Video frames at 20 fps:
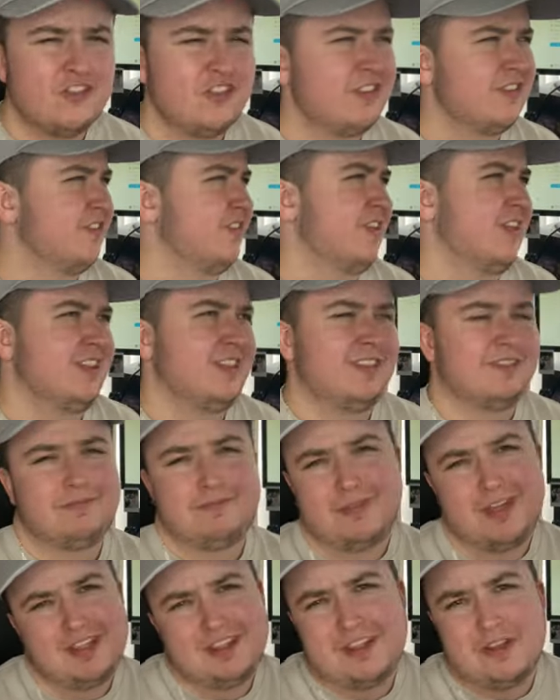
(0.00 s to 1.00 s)
is a
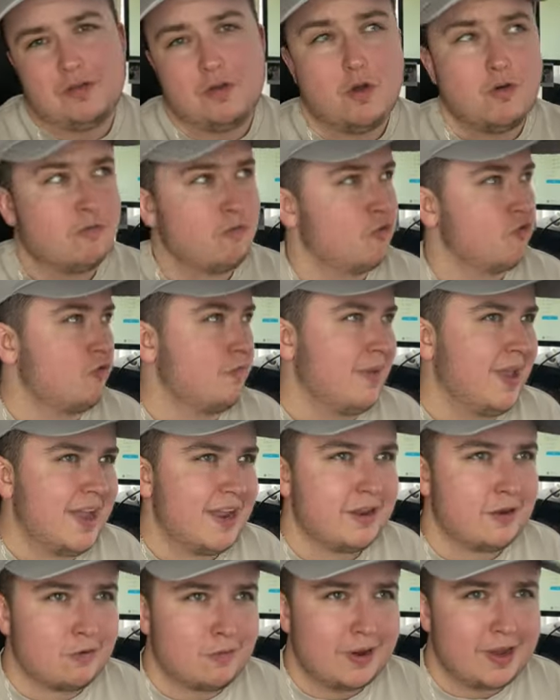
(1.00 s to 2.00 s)
little
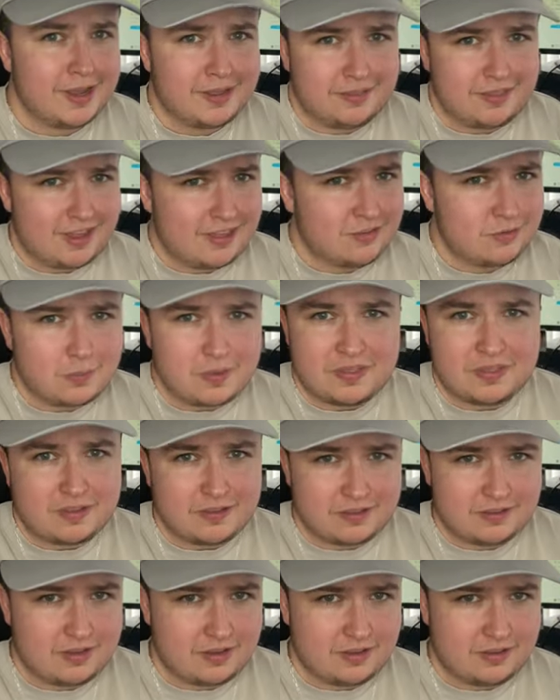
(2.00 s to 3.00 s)
overdramatic, right? That's what
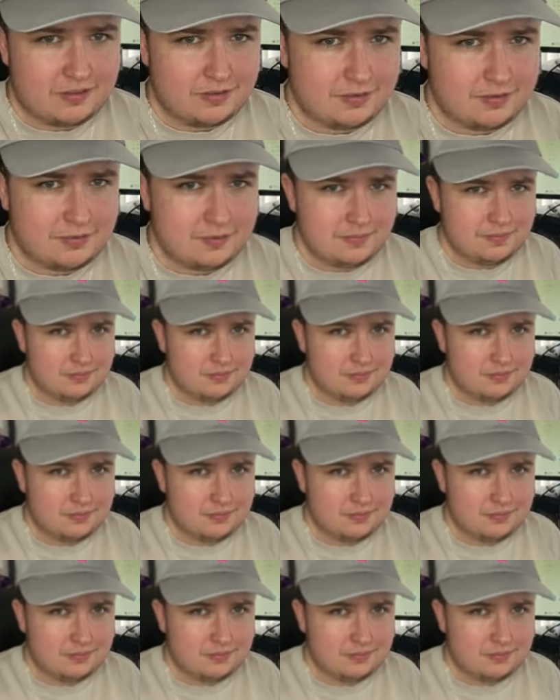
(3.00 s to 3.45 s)
this is.